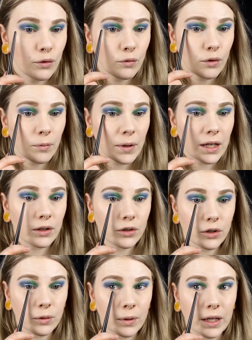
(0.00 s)
From here
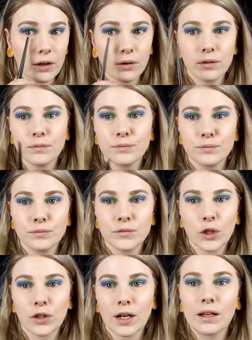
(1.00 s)
to here.
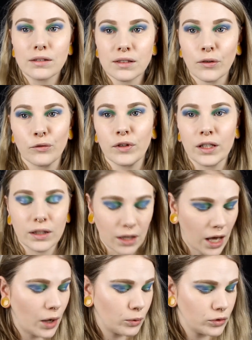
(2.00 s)
Not like something.
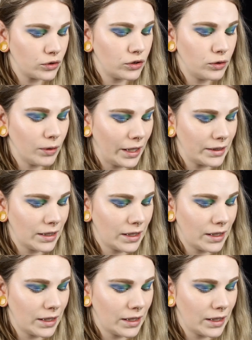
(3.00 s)
I want to do like